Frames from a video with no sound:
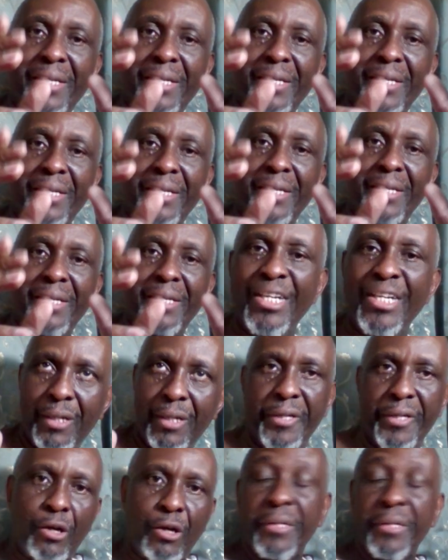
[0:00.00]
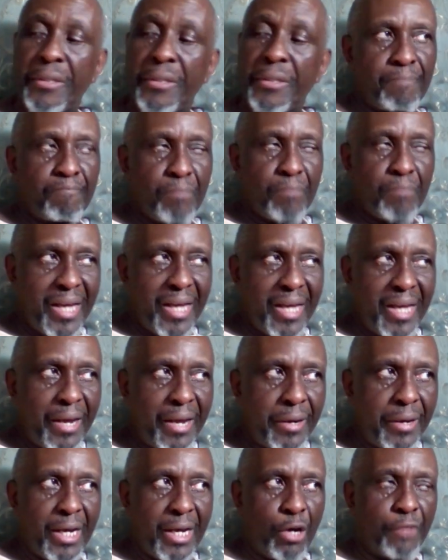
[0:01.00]
But the area
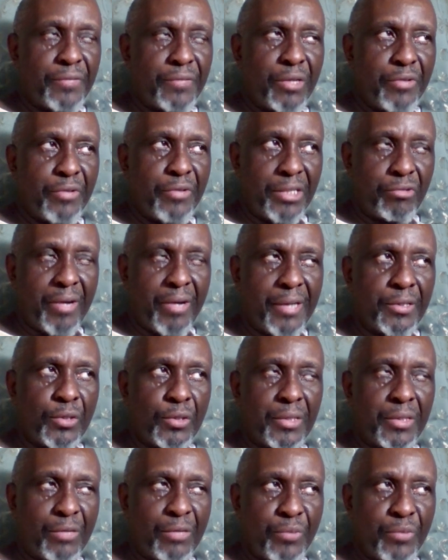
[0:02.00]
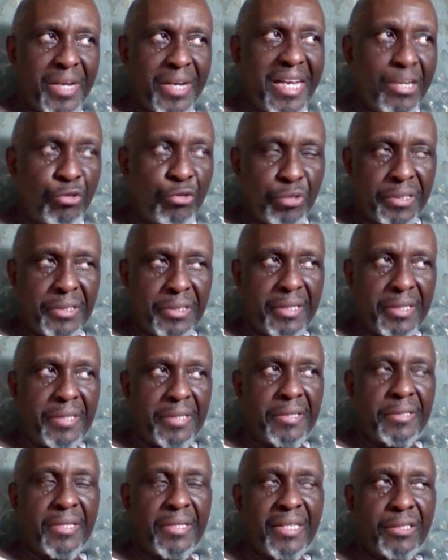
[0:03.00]
of the restaurant that we're interested in is the
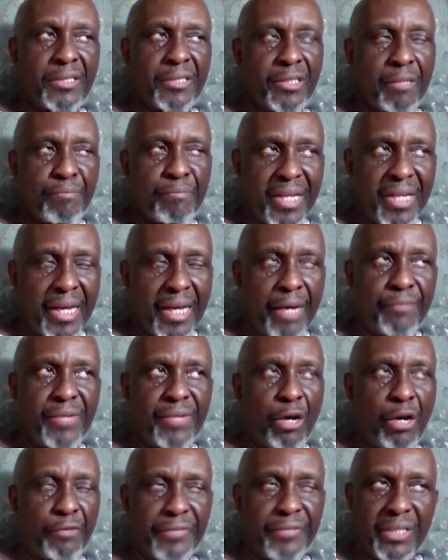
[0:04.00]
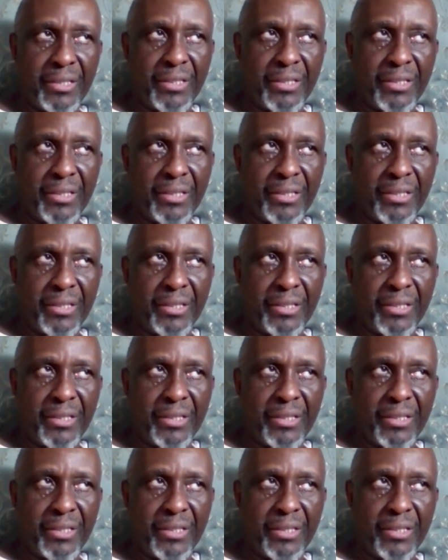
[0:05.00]
behavior of the staff.